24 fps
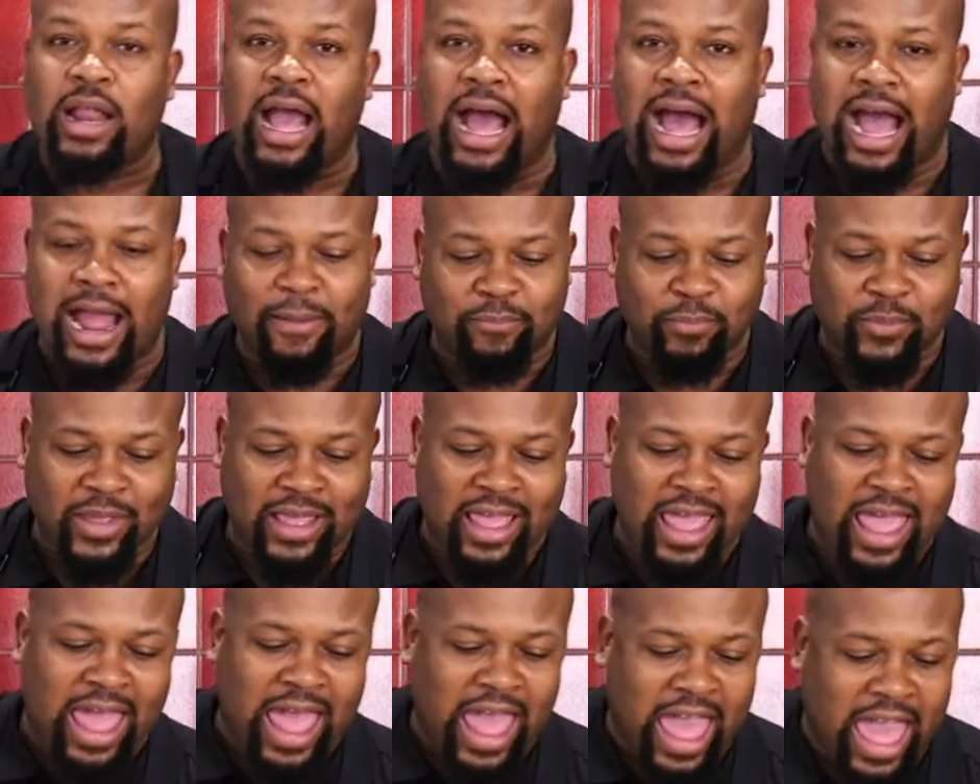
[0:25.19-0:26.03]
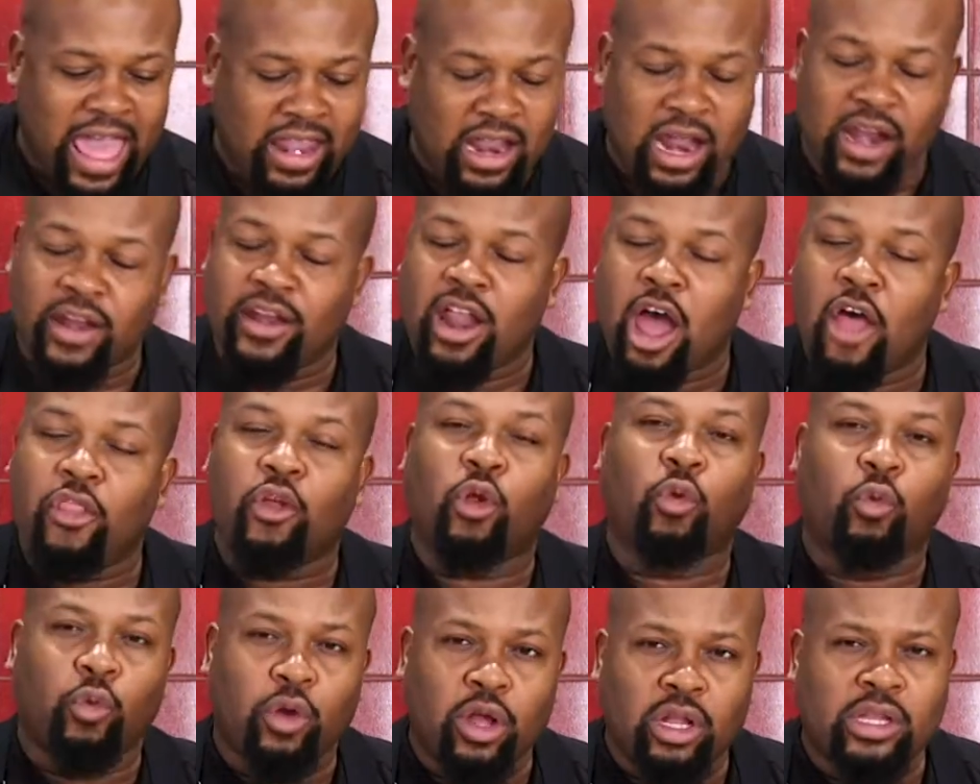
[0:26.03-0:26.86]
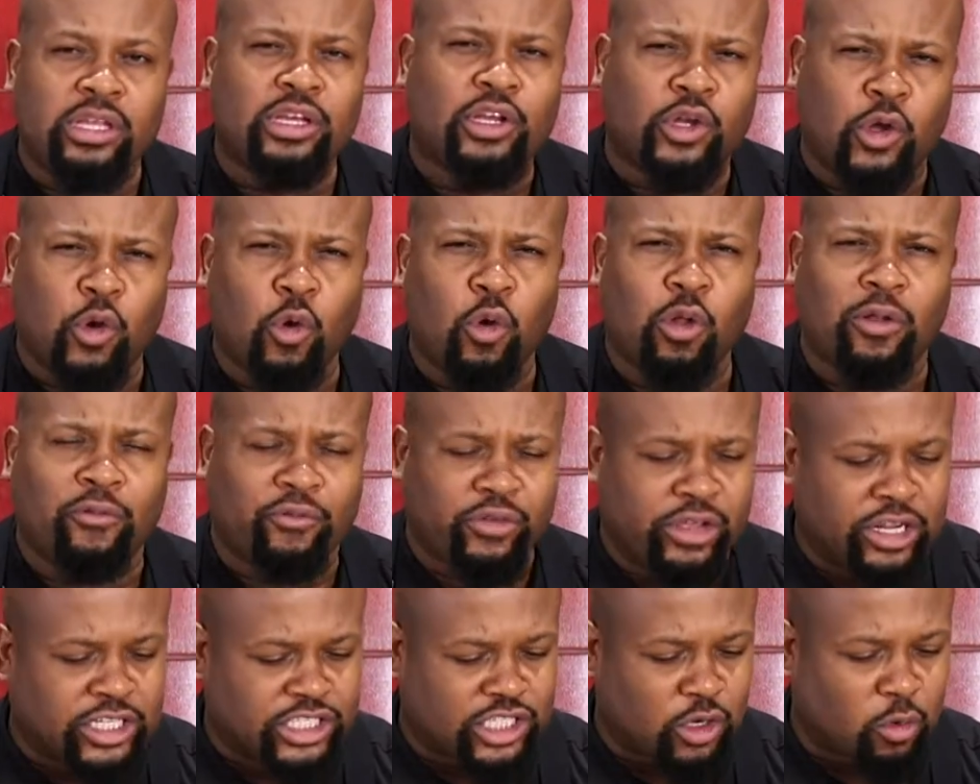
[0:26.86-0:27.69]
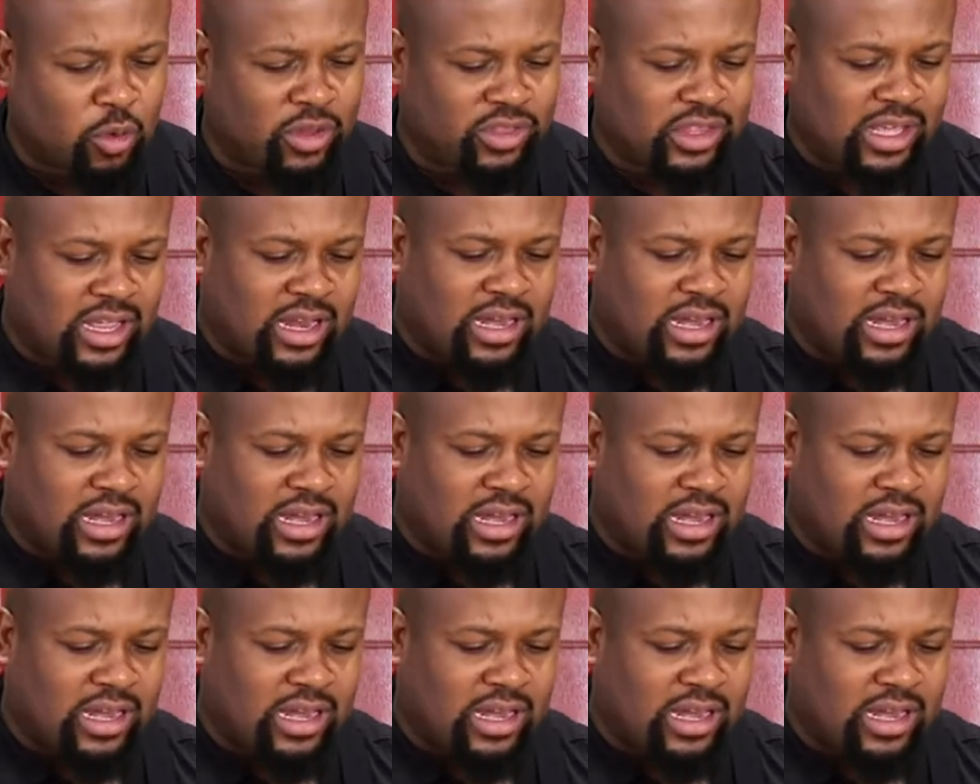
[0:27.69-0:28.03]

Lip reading: hot, and another really cool feature with the